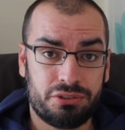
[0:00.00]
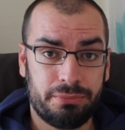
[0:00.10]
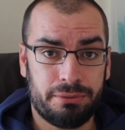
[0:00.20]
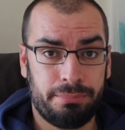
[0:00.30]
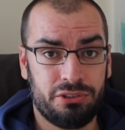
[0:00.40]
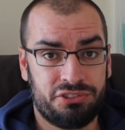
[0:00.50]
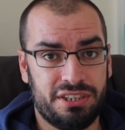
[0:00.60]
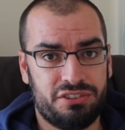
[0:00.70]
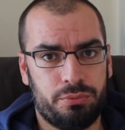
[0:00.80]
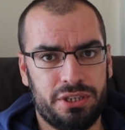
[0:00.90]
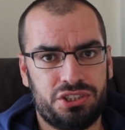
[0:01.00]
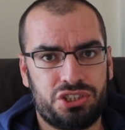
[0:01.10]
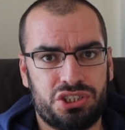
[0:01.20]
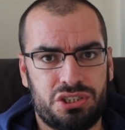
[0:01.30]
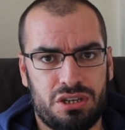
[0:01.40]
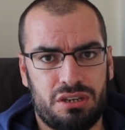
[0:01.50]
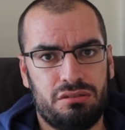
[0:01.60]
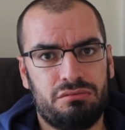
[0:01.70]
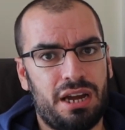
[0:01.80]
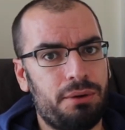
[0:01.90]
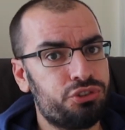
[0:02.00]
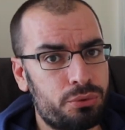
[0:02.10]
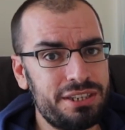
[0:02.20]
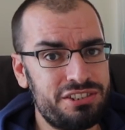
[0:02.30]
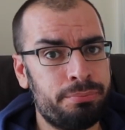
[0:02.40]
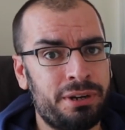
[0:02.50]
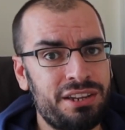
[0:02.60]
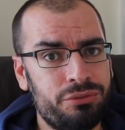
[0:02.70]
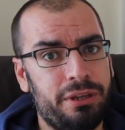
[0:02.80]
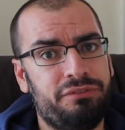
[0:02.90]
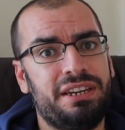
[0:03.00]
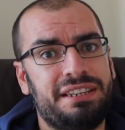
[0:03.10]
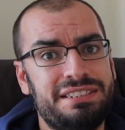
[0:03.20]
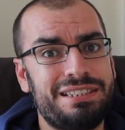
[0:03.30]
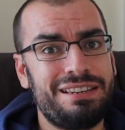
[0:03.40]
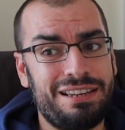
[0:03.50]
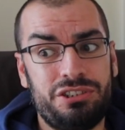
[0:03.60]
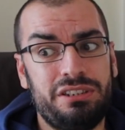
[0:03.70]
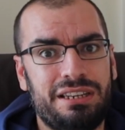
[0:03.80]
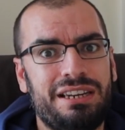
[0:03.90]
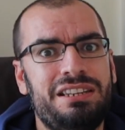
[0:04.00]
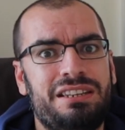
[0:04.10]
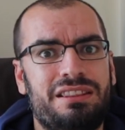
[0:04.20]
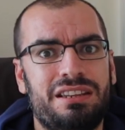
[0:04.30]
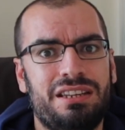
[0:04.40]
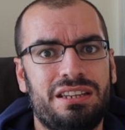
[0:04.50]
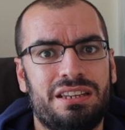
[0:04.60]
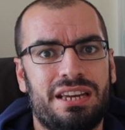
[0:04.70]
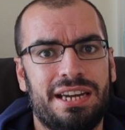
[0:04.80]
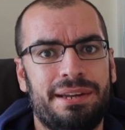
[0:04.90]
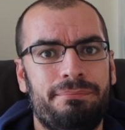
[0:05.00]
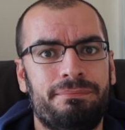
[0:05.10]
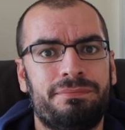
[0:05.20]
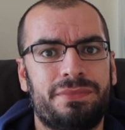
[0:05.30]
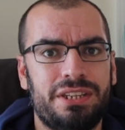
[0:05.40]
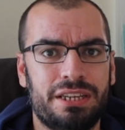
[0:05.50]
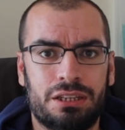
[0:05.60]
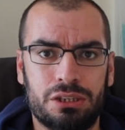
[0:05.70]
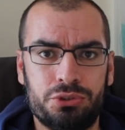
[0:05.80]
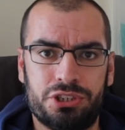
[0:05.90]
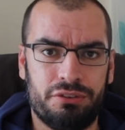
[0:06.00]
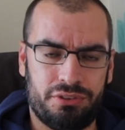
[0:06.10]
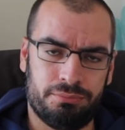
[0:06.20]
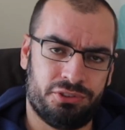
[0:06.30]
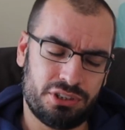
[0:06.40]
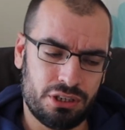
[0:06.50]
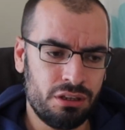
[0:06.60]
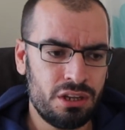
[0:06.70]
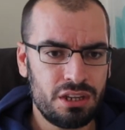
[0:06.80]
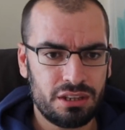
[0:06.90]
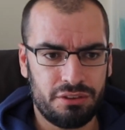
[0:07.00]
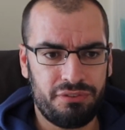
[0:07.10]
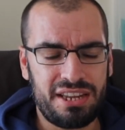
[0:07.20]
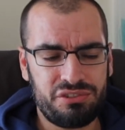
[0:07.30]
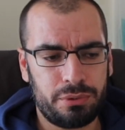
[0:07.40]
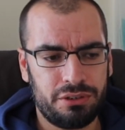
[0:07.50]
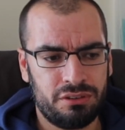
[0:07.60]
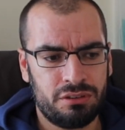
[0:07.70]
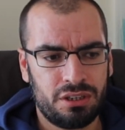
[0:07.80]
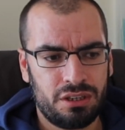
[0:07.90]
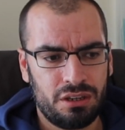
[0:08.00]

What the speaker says: some of the pluses, which I was quite surprised with, and I did actually like the inclusion of them. So the first one